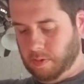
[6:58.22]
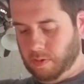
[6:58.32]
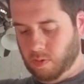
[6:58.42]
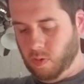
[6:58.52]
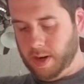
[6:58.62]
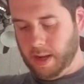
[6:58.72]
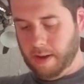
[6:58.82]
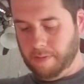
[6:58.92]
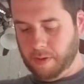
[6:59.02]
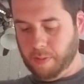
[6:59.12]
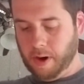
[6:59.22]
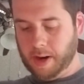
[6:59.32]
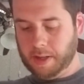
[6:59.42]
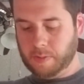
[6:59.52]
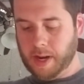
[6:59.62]
what every
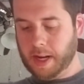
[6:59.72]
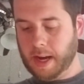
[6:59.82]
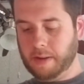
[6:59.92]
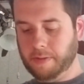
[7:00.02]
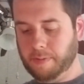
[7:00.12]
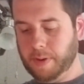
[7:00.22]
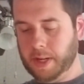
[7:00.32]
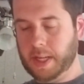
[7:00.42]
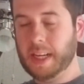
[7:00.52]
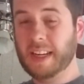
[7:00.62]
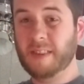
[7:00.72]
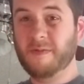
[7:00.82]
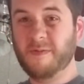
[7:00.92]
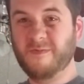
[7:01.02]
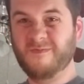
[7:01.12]
part is made out of, but he
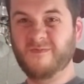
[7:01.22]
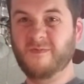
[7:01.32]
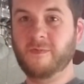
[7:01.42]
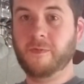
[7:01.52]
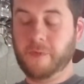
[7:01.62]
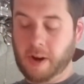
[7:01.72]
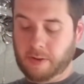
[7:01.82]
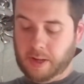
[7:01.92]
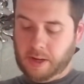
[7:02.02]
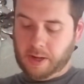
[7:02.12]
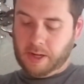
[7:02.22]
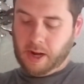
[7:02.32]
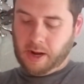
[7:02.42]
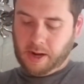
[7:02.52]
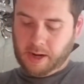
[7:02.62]
did fairly good
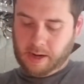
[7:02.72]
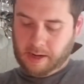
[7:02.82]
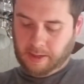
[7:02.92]
on